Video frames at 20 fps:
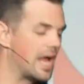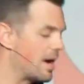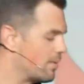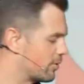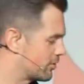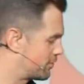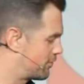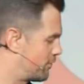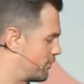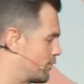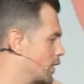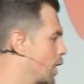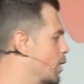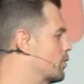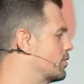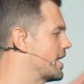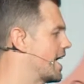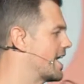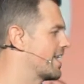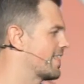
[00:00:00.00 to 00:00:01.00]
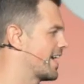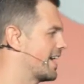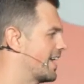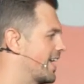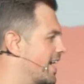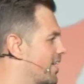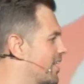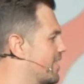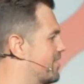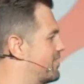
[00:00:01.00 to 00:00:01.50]
I was floating out of that
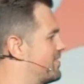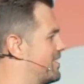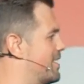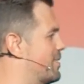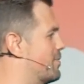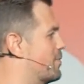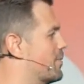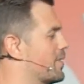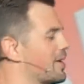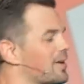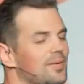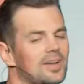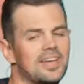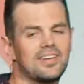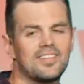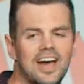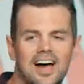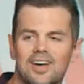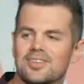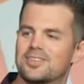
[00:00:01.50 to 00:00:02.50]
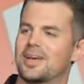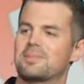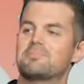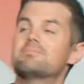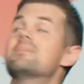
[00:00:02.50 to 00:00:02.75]
LLC when we were leaving. I was like,